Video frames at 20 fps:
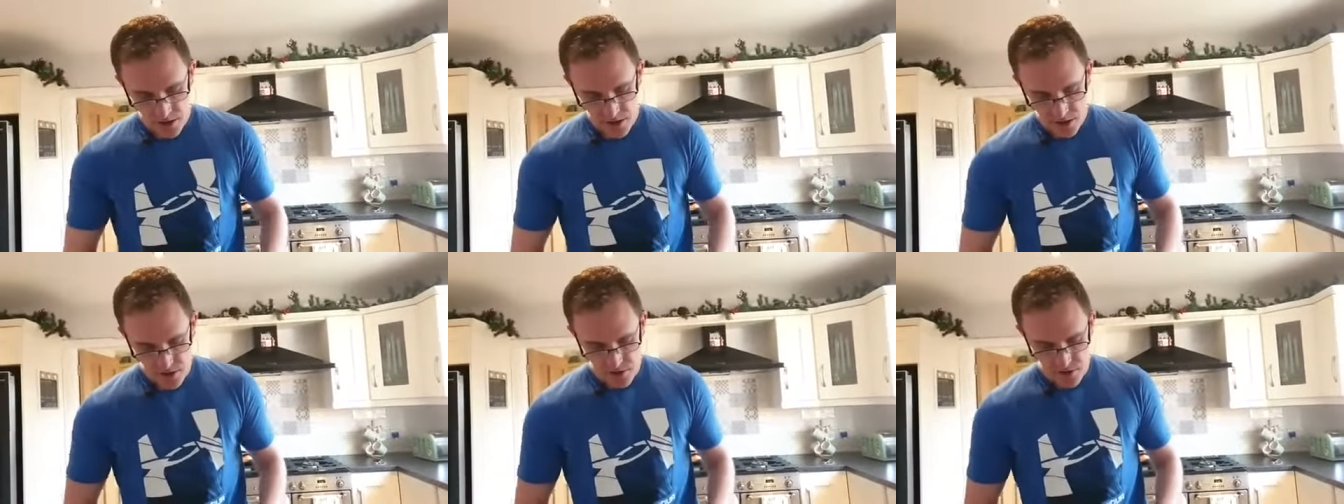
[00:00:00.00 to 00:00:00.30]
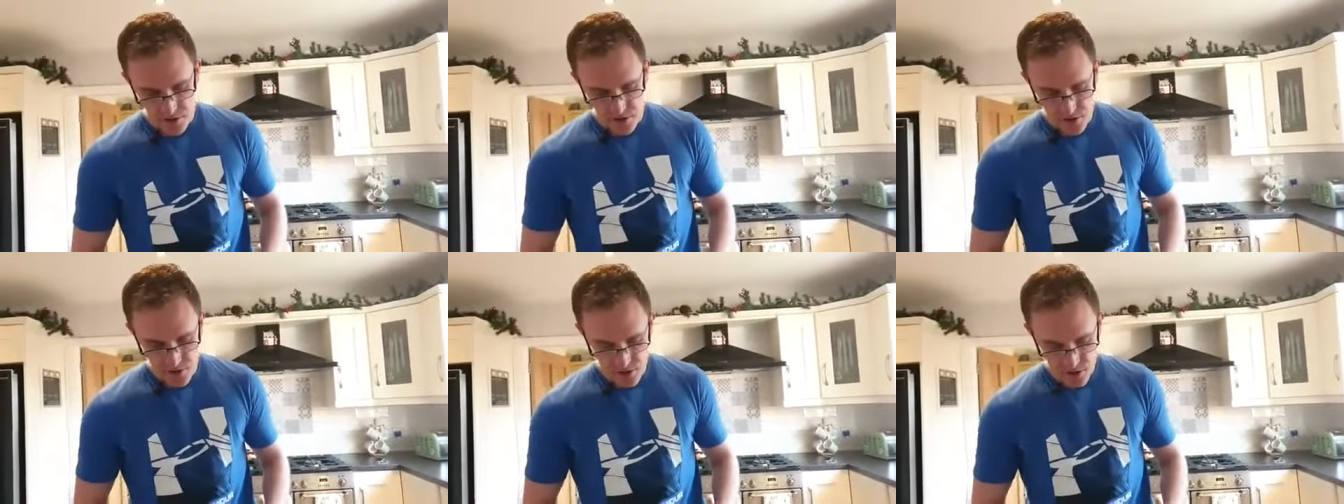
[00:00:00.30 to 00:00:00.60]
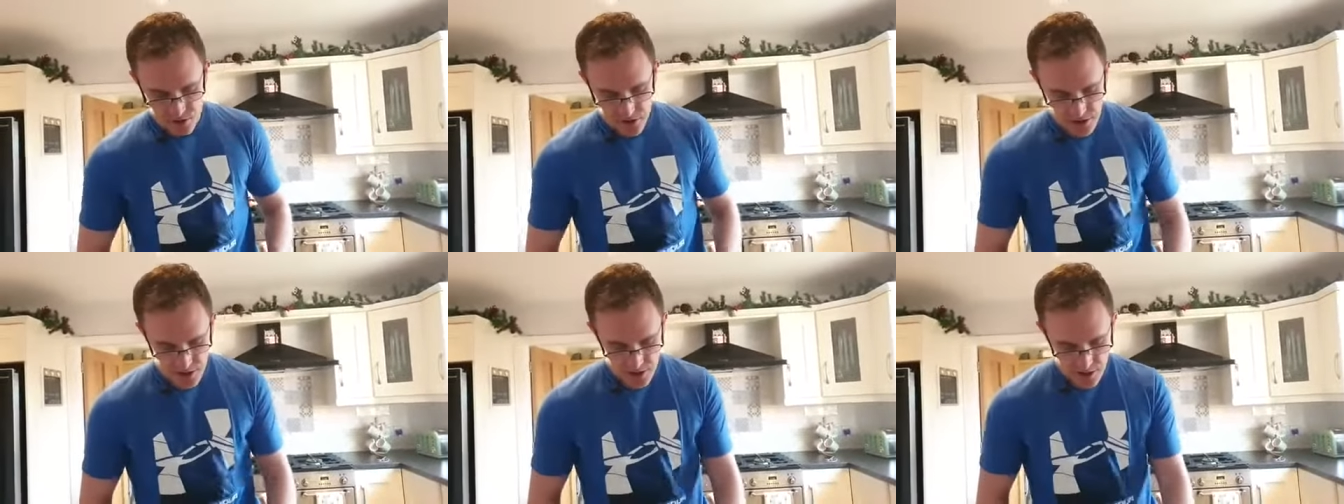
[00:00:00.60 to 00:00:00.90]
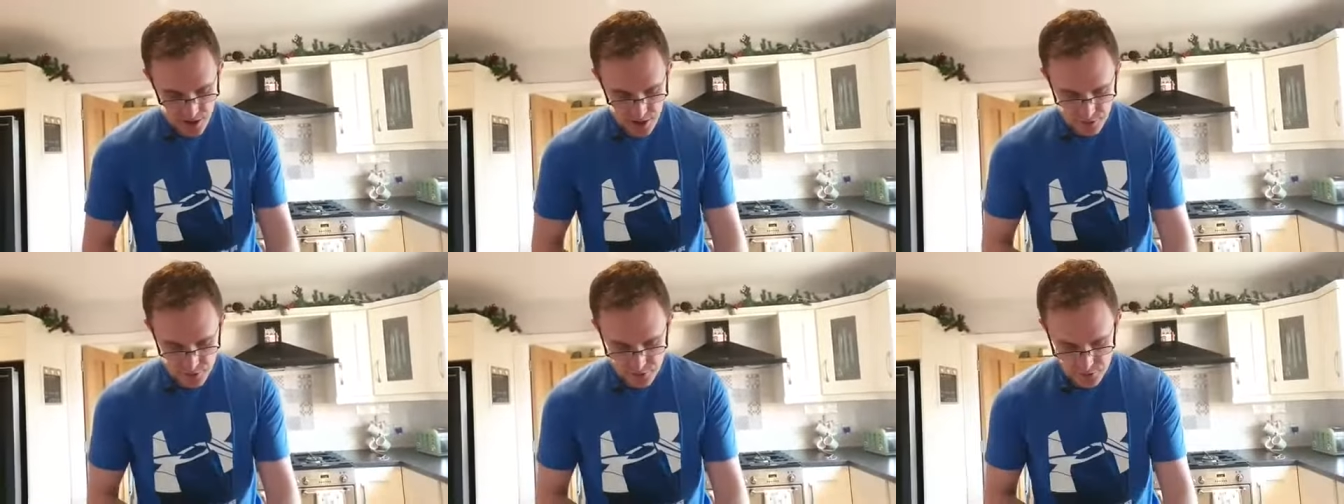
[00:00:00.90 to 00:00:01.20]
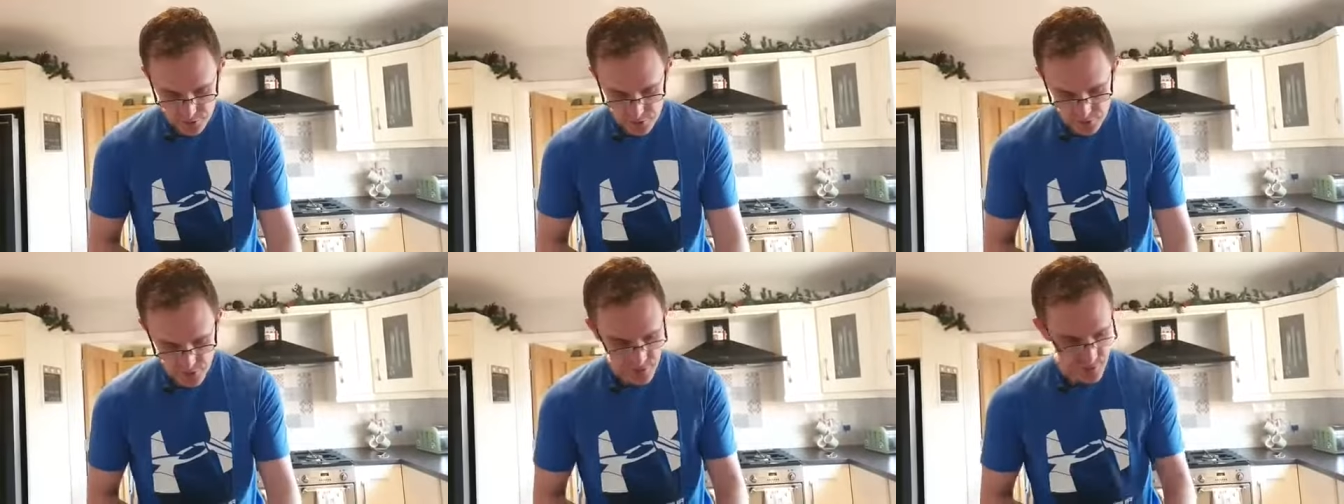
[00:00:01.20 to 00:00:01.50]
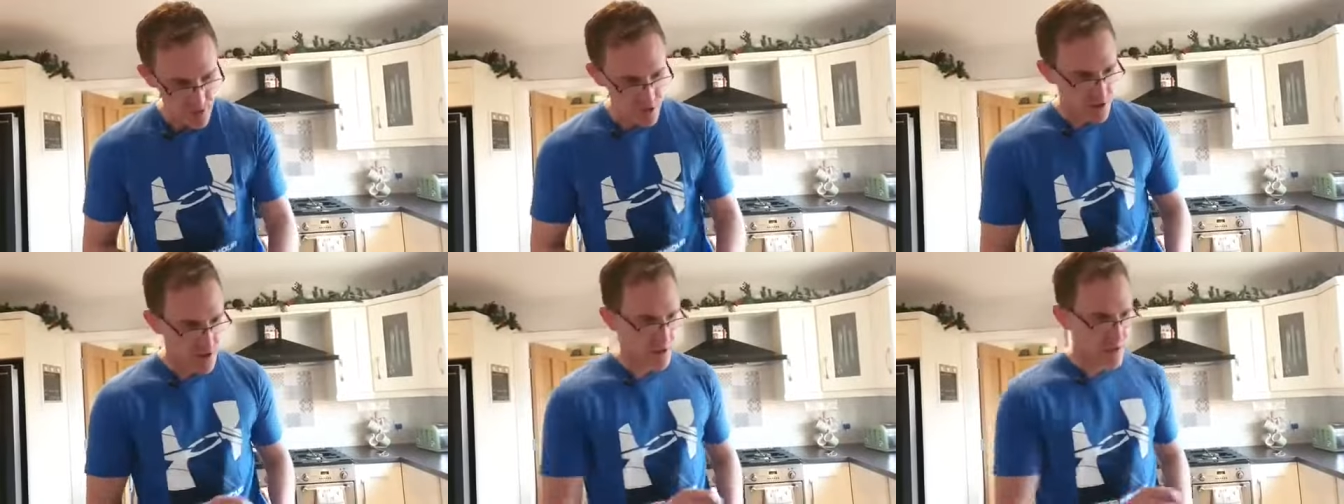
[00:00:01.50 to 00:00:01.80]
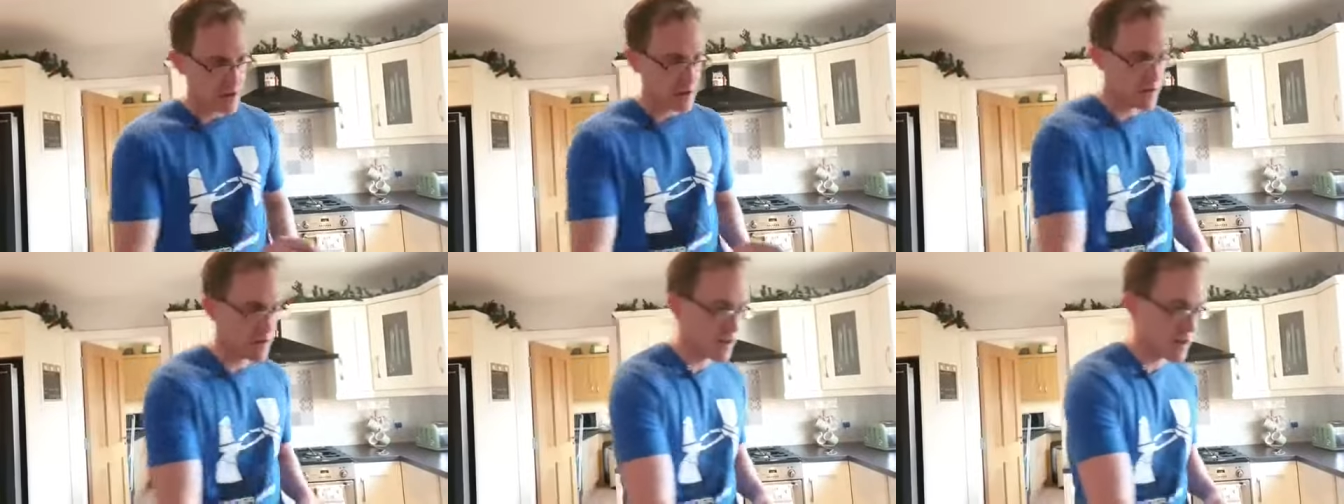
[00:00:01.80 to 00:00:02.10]
So zero that off, just to
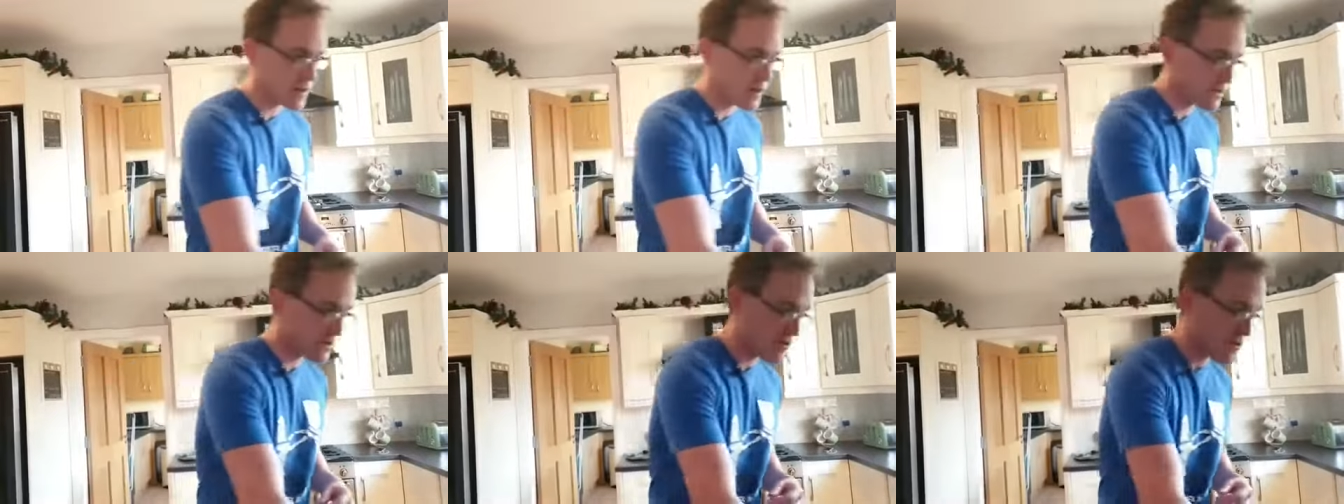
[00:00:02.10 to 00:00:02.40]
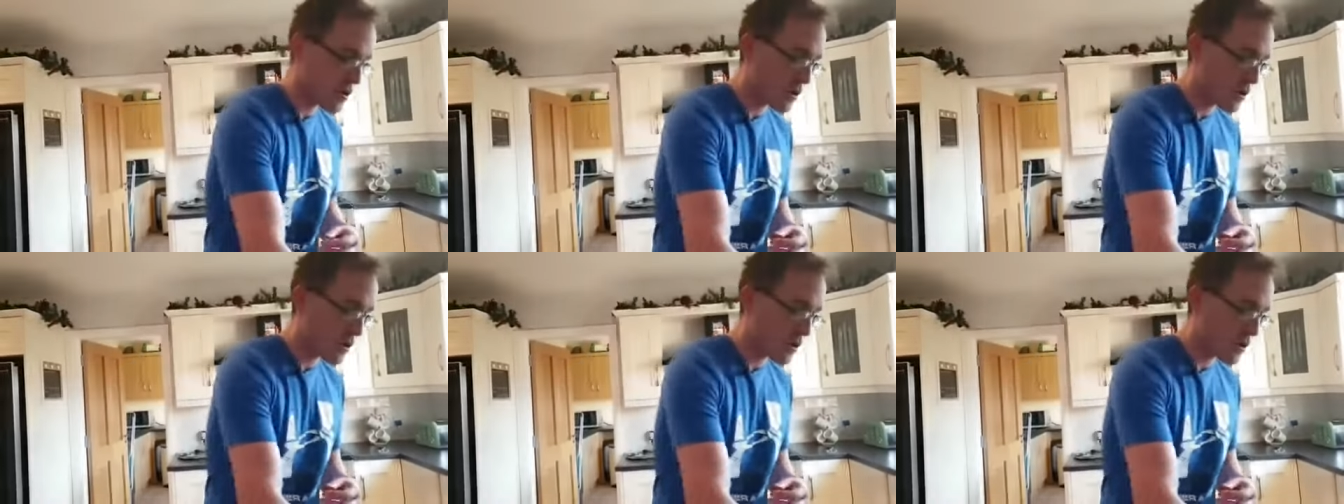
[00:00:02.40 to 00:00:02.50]
give you an idea.